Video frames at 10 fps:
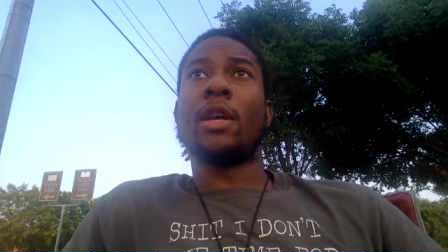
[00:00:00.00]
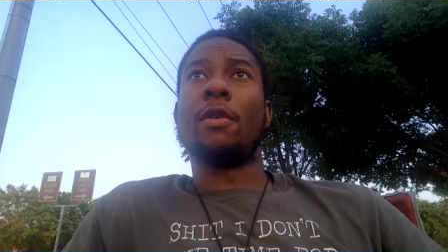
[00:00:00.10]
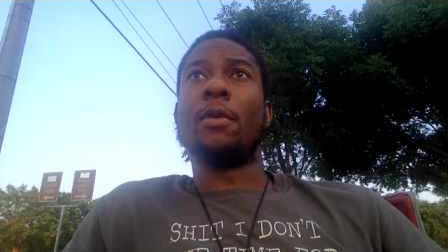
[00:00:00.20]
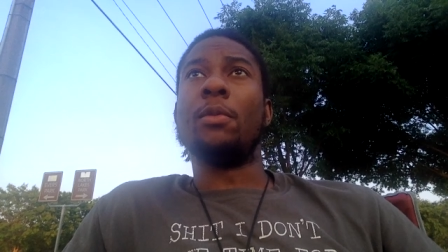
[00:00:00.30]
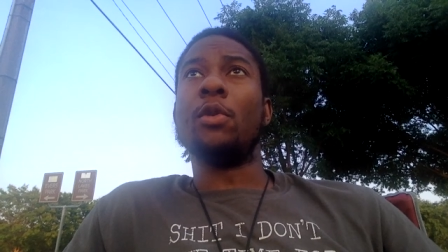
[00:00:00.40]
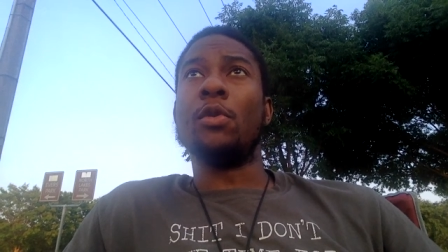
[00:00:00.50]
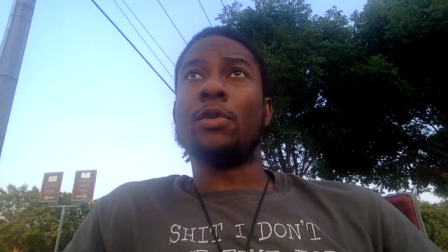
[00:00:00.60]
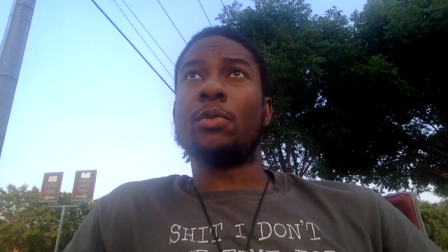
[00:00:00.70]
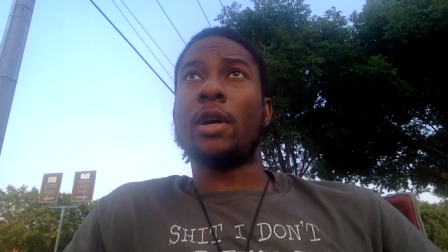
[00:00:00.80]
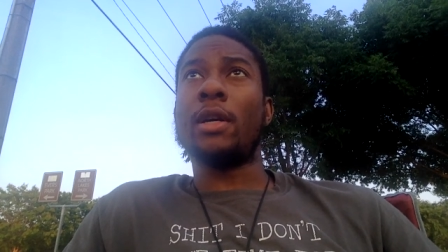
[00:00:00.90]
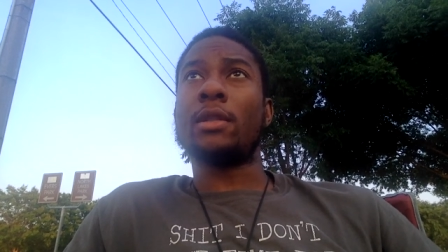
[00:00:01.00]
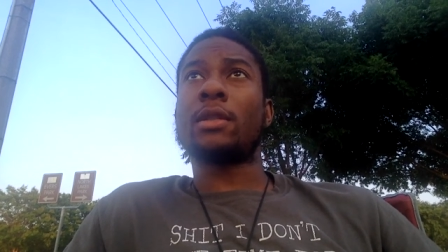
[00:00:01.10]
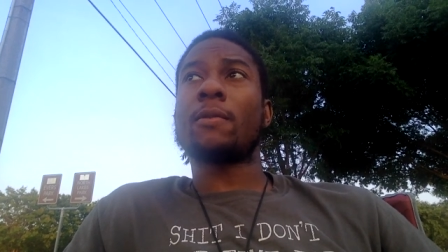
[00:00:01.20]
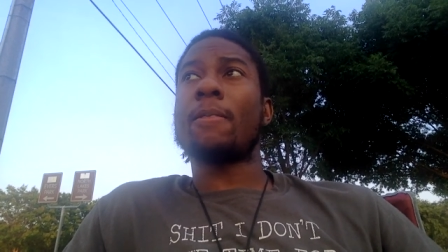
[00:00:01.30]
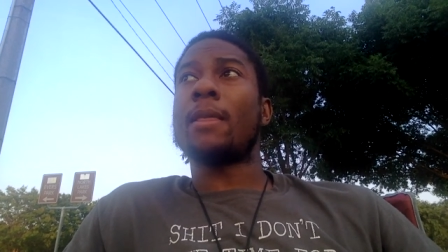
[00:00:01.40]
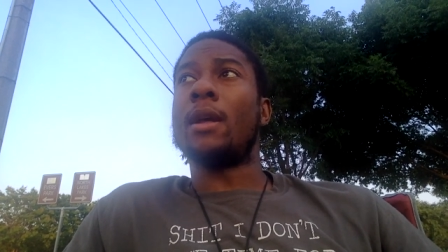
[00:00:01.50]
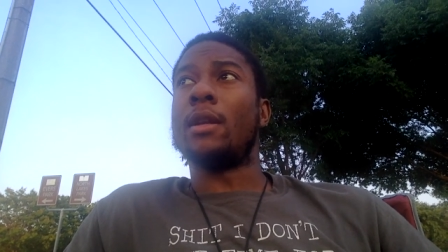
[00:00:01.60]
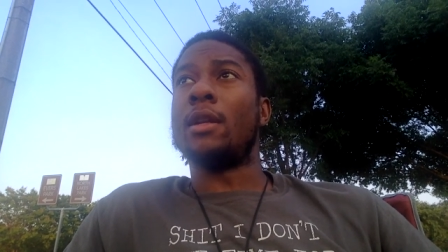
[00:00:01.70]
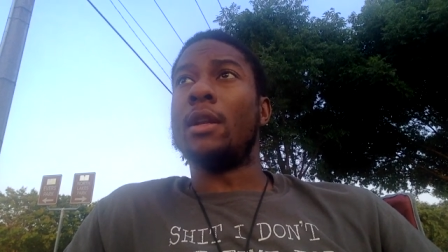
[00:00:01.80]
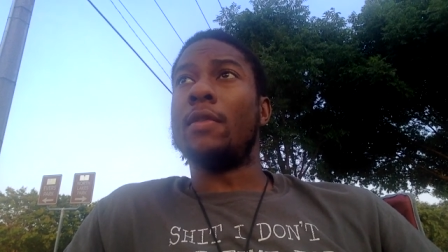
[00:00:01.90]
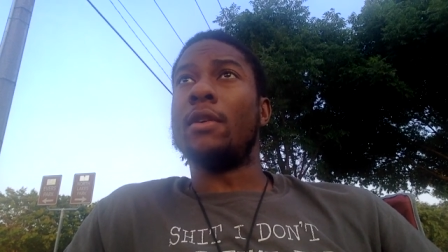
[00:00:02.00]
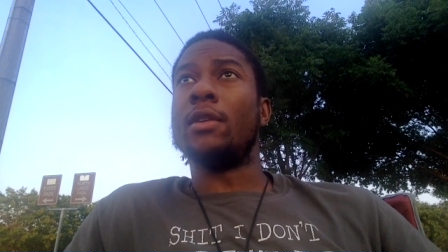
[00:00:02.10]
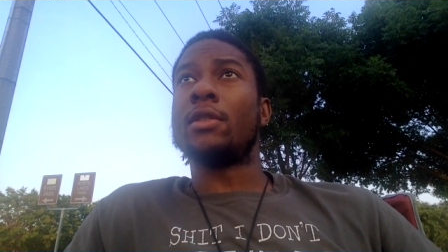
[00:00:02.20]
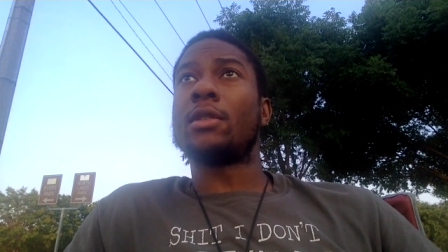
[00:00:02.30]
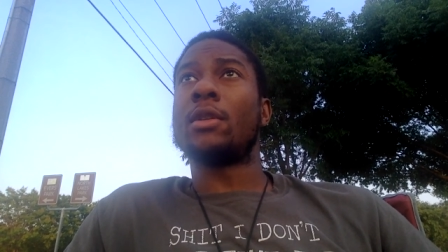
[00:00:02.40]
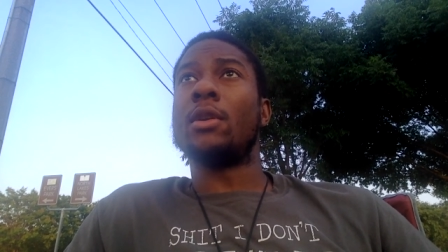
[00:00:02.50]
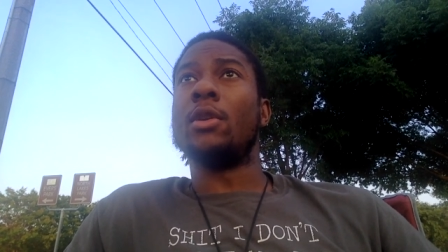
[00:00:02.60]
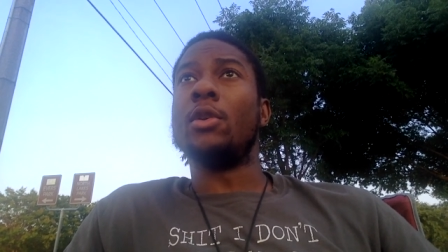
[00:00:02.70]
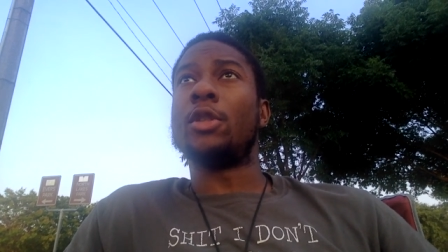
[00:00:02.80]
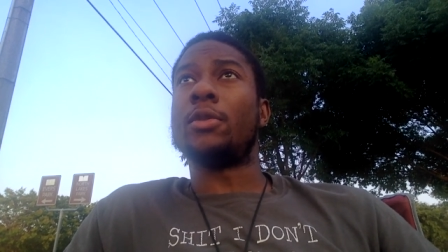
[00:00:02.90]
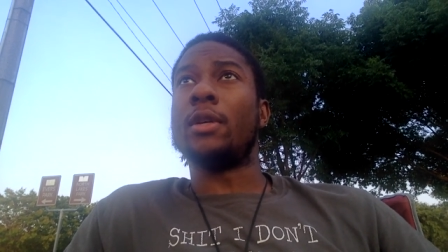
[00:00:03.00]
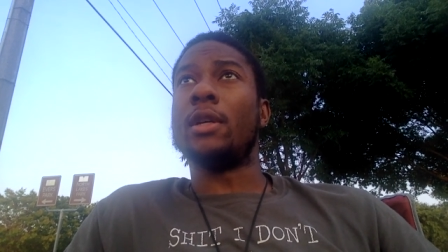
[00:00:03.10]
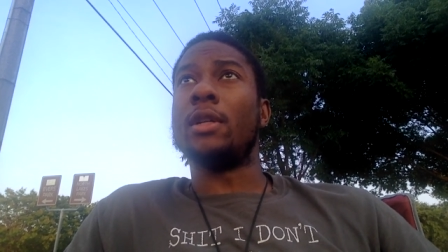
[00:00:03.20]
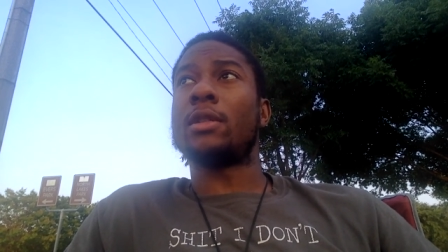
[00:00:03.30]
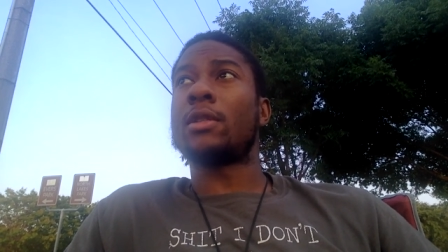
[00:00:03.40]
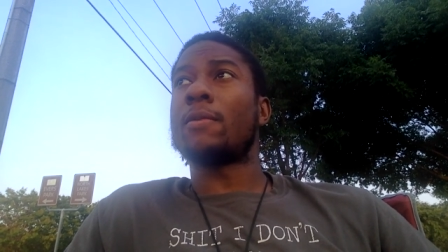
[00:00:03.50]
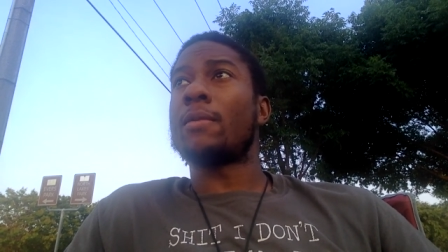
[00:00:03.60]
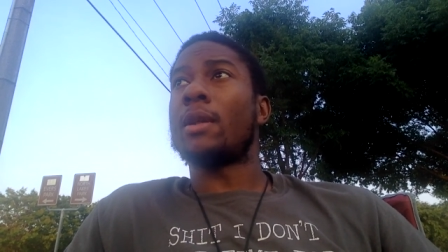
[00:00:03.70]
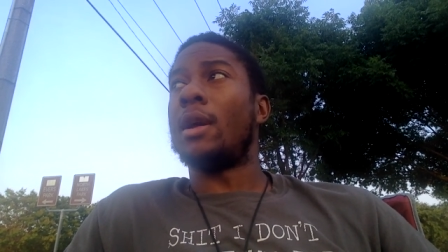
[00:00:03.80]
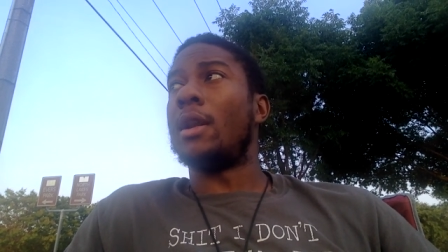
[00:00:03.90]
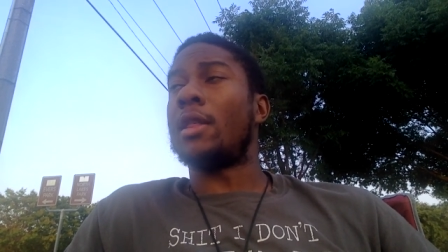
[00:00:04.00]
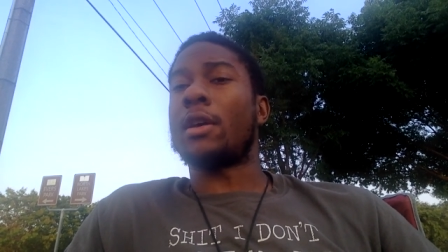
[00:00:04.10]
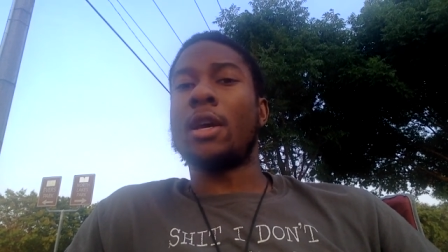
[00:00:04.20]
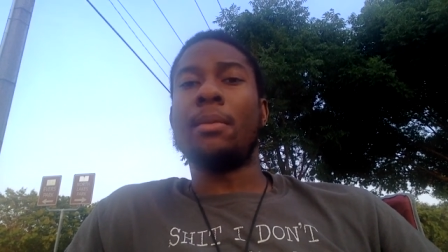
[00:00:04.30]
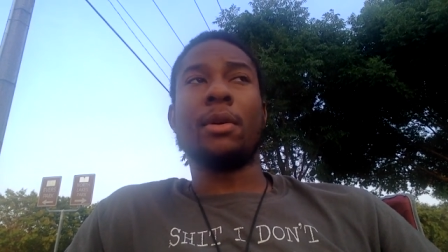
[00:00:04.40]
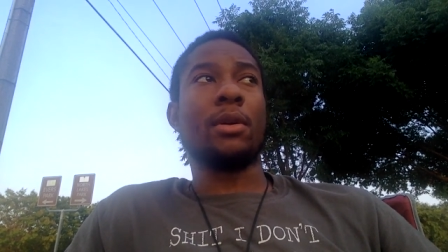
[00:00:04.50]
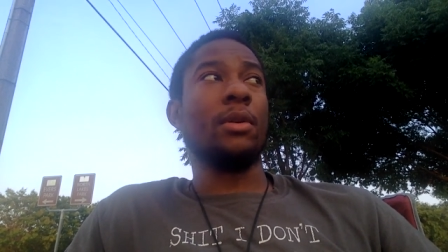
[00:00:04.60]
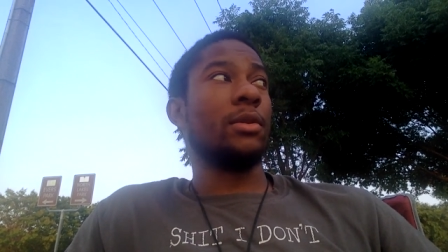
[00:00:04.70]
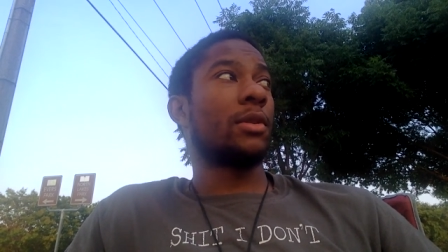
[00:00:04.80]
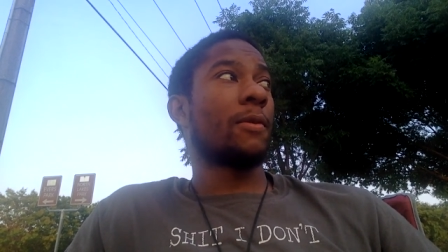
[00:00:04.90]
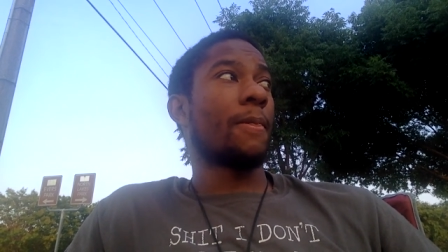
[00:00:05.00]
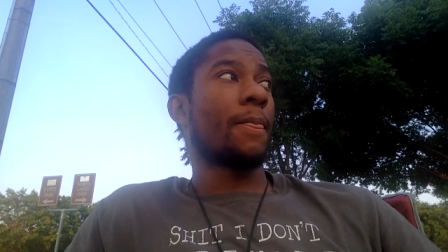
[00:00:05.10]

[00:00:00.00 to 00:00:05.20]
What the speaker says: it removes waste, and it delivers nutrients and other chemicals